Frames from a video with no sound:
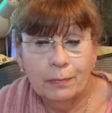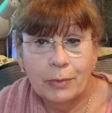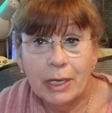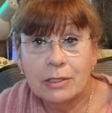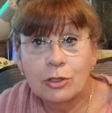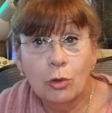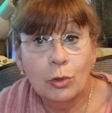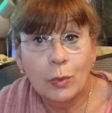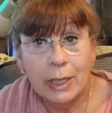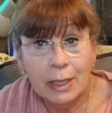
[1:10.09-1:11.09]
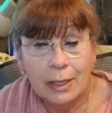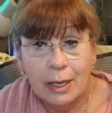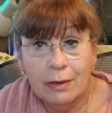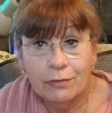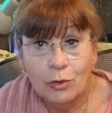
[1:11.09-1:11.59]
that is the only way I
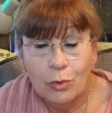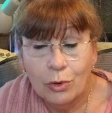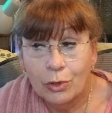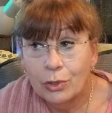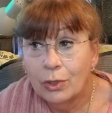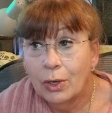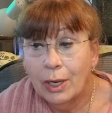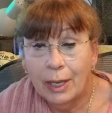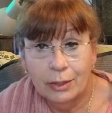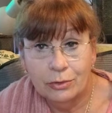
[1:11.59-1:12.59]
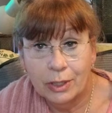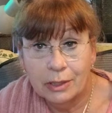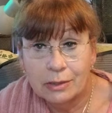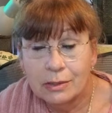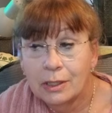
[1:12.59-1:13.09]
have your
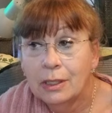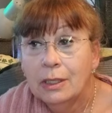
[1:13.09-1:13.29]
address.